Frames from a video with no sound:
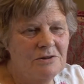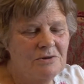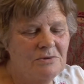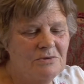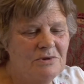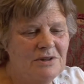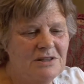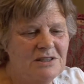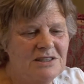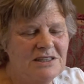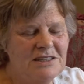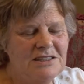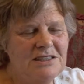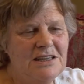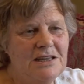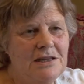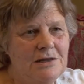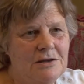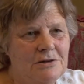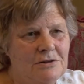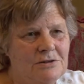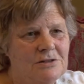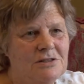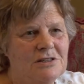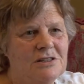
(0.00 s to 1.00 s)
with
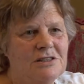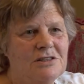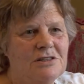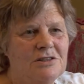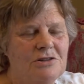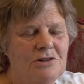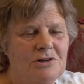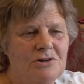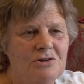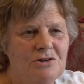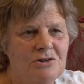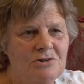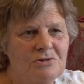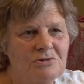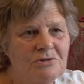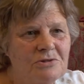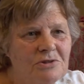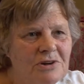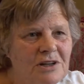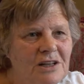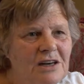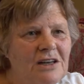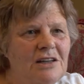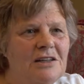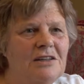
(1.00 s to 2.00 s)
seats and a
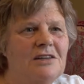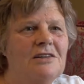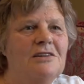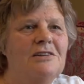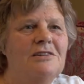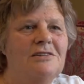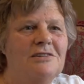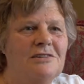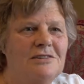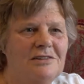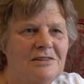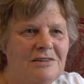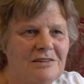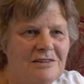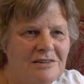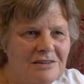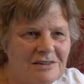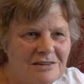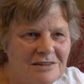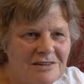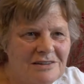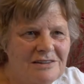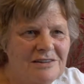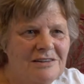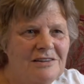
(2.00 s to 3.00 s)
toilet,
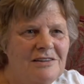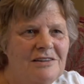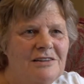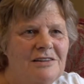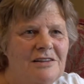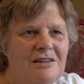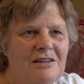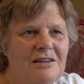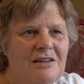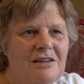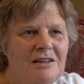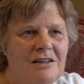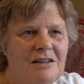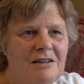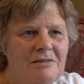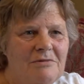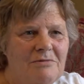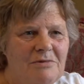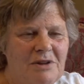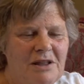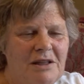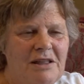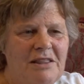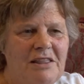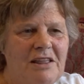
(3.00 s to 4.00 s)
and
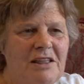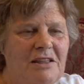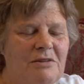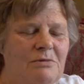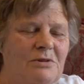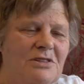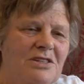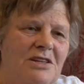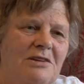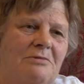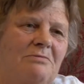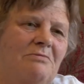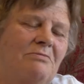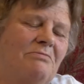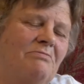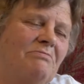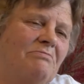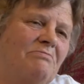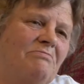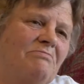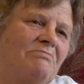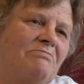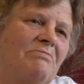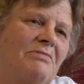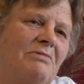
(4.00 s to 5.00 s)
I think it was an
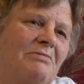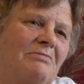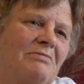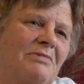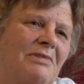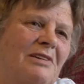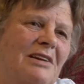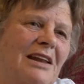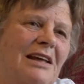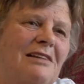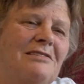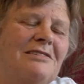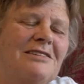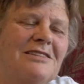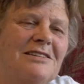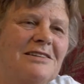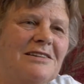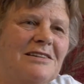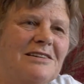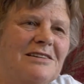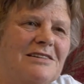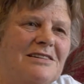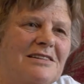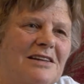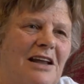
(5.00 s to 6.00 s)

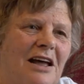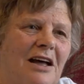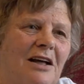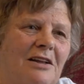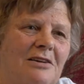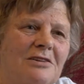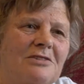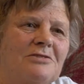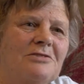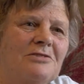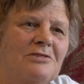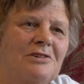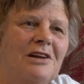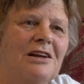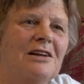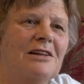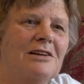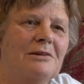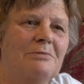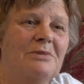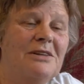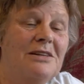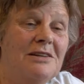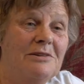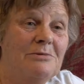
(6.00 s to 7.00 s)
Elson-style
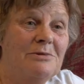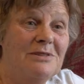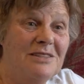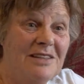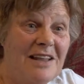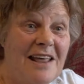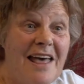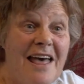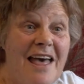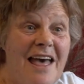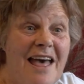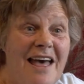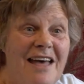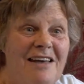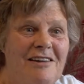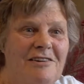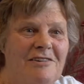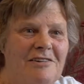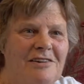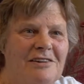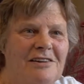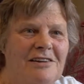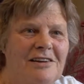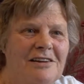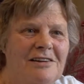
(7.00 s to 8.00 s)
toilet, but it was
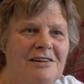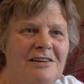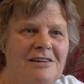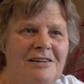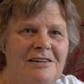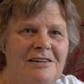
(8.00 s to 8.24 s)
there, and